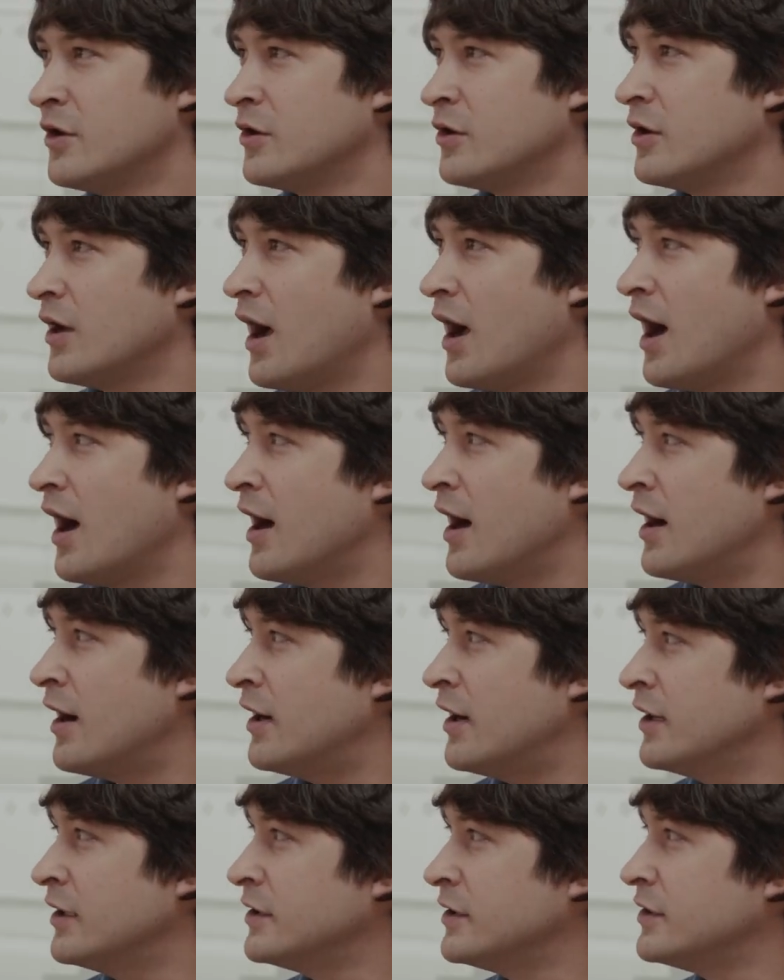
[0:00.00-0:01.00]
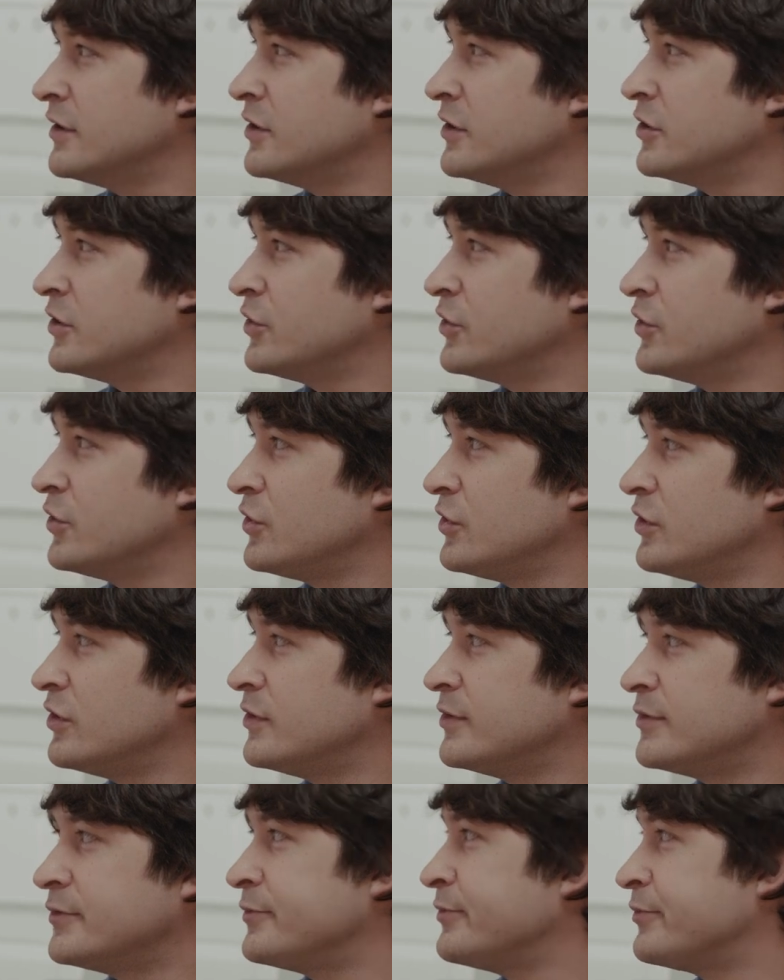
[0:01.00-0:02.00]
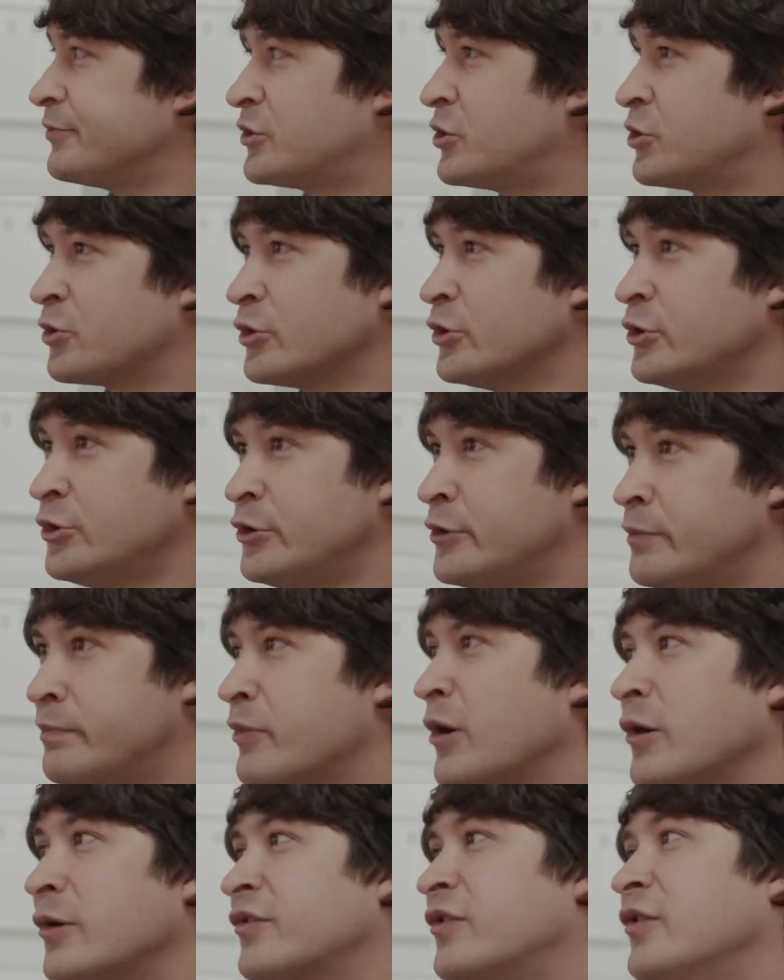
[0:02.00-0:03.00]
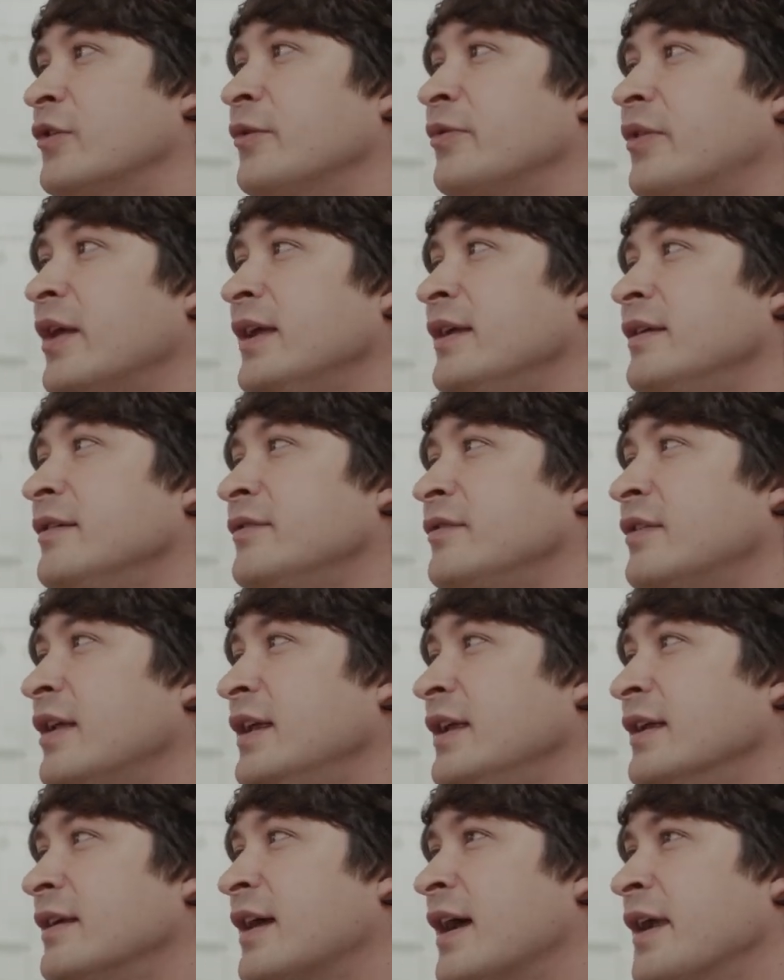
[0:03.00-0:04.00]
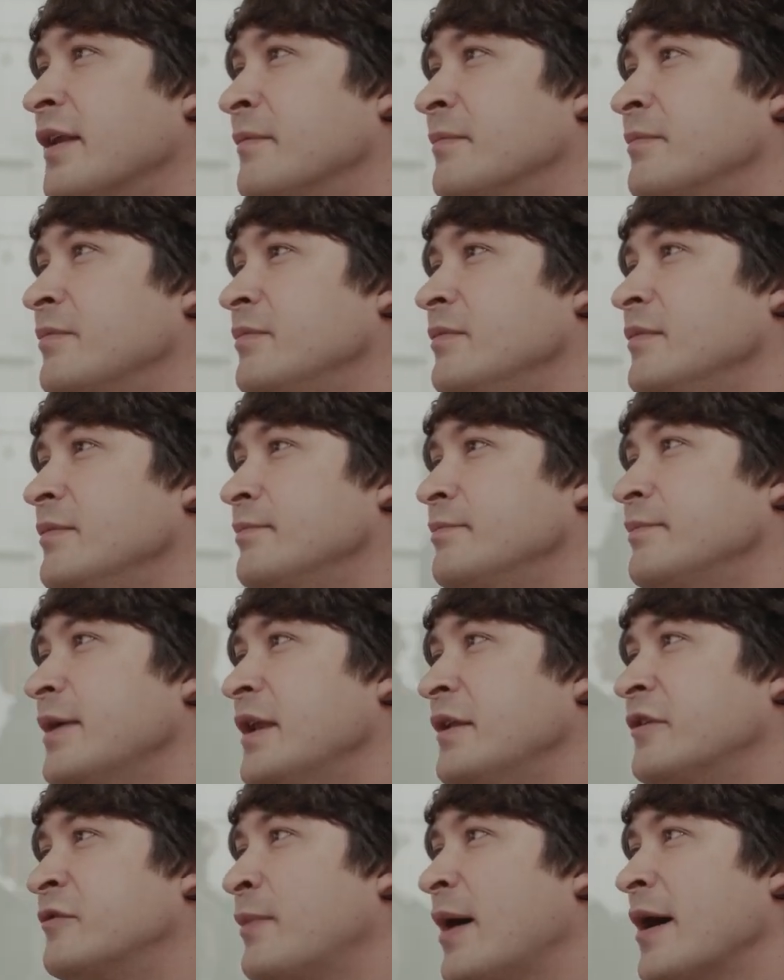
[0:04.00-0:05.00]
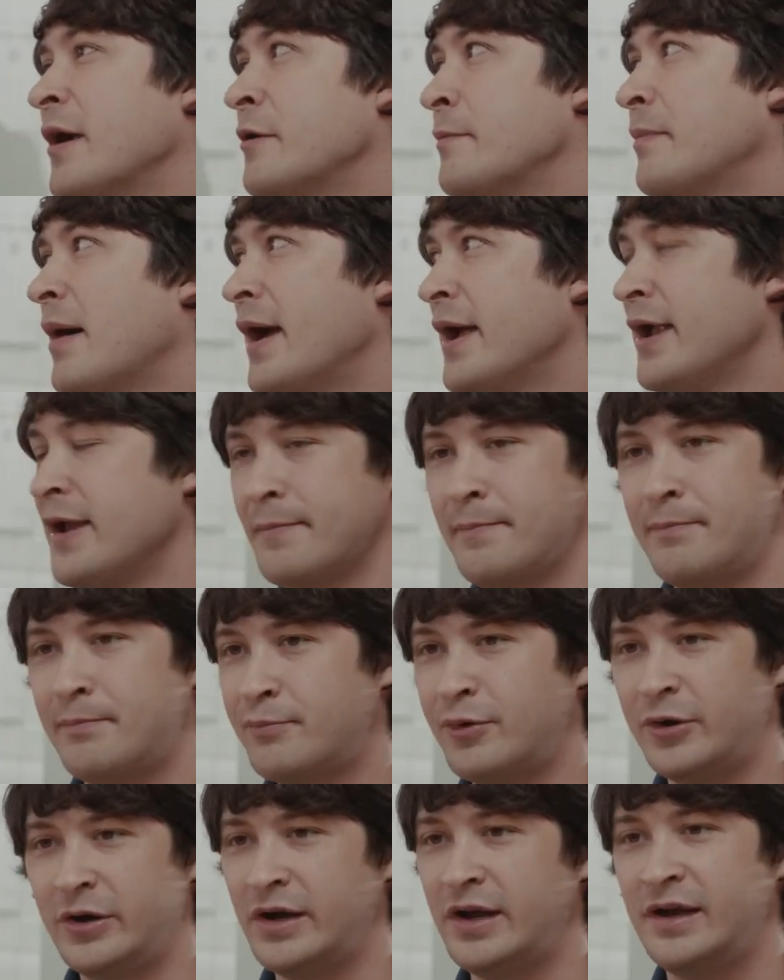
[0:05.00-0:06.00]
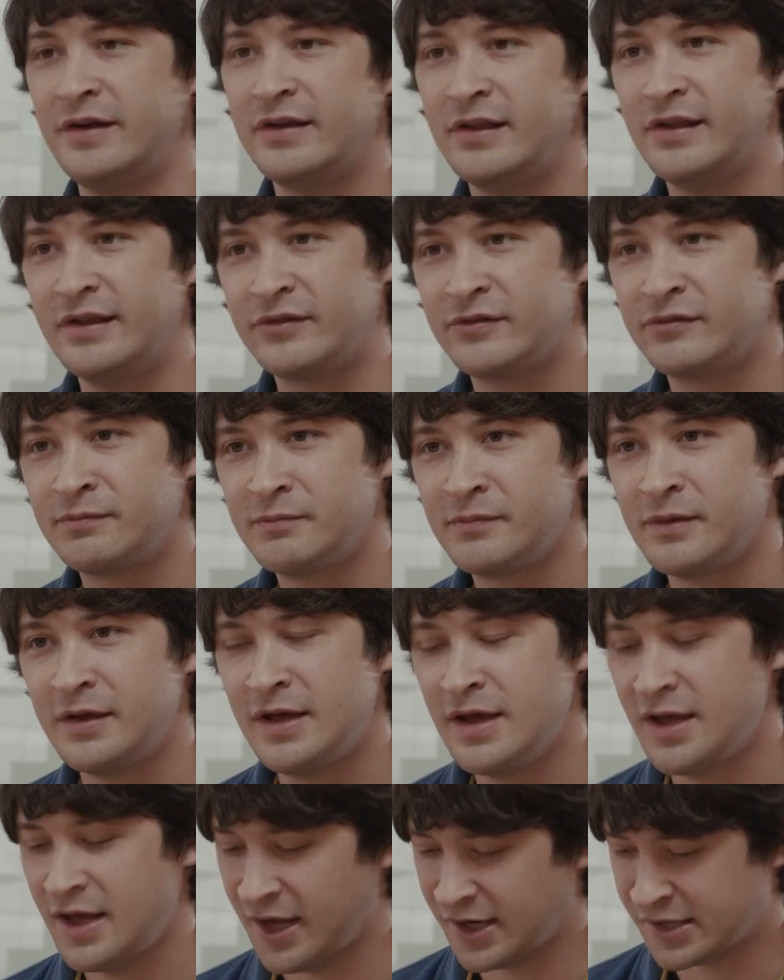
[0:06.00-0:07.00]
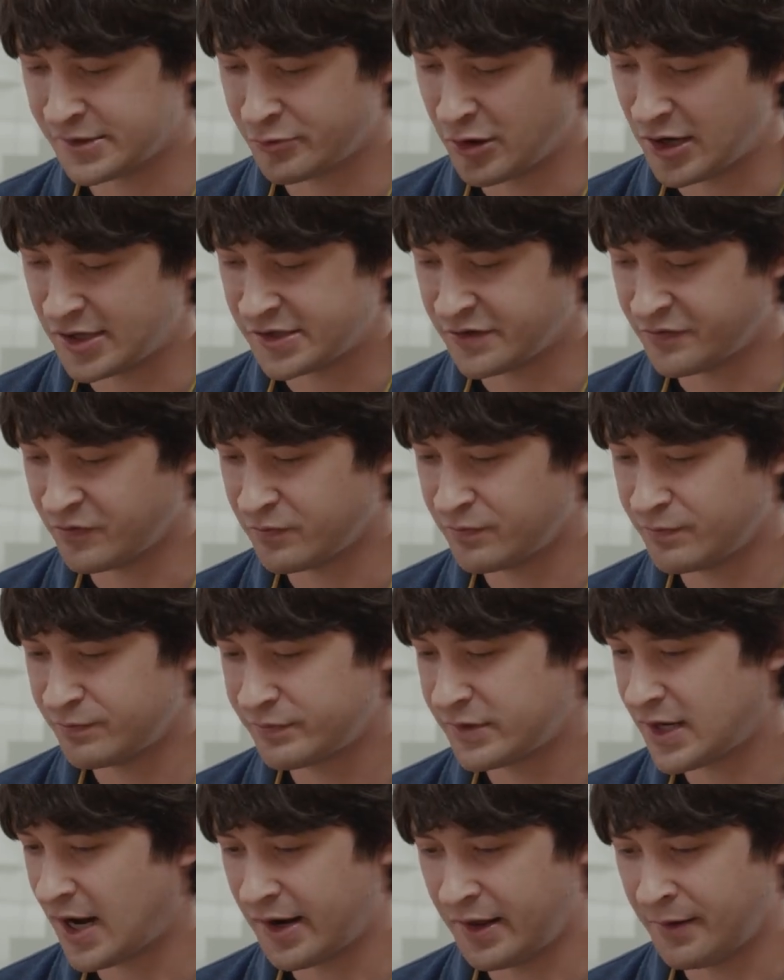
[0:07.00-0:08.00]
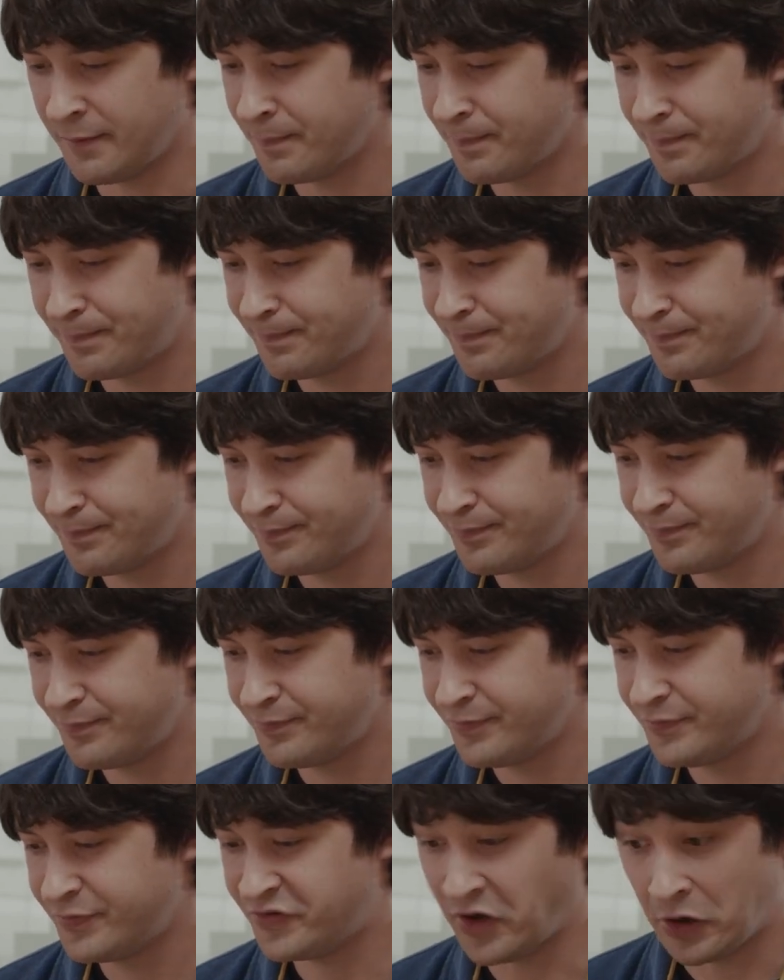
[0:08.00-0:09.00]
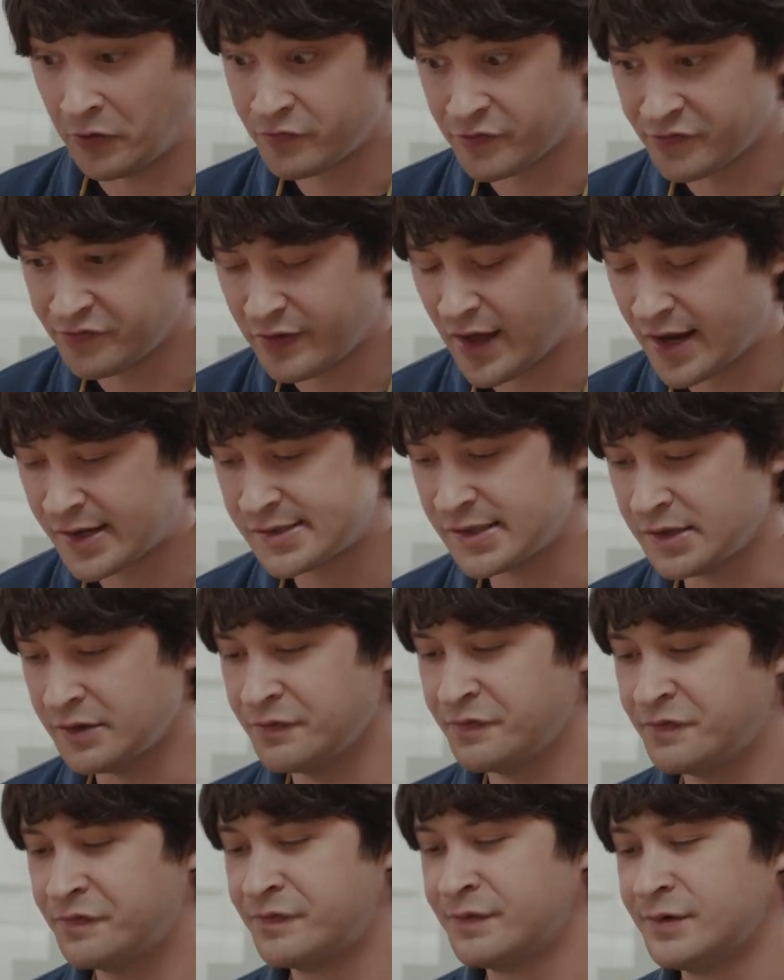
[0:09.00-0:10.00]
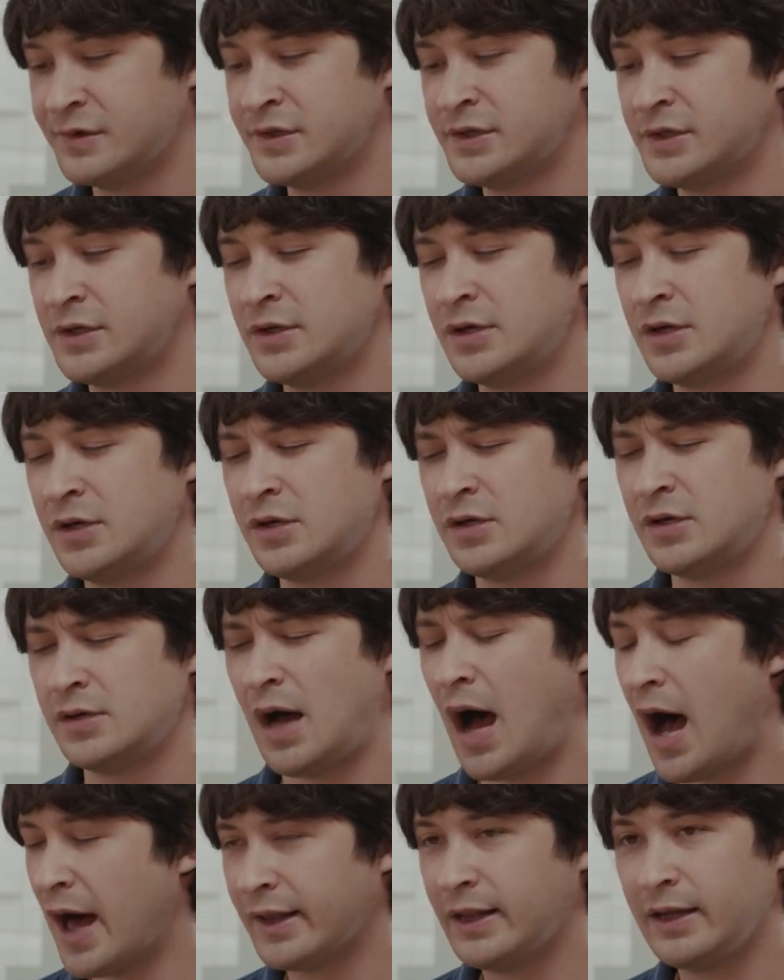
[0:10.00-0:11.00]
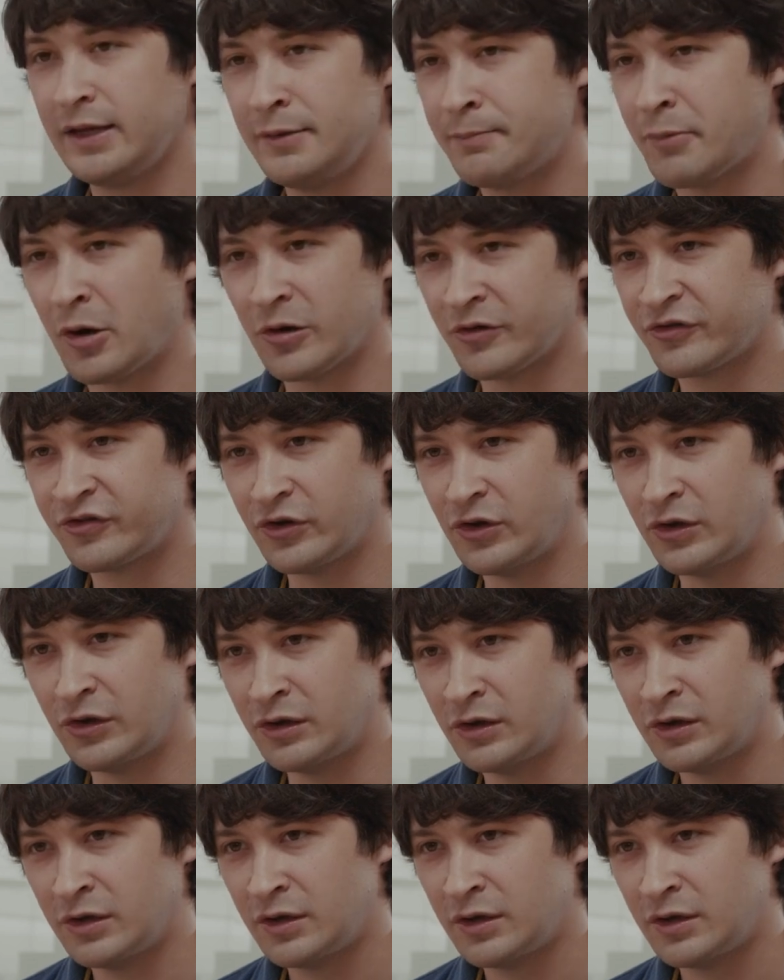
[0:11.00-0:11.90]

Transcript: of crude personal things that he had kind of been inspired by and put it into this expressive, kind of self-reflexive, oddly personal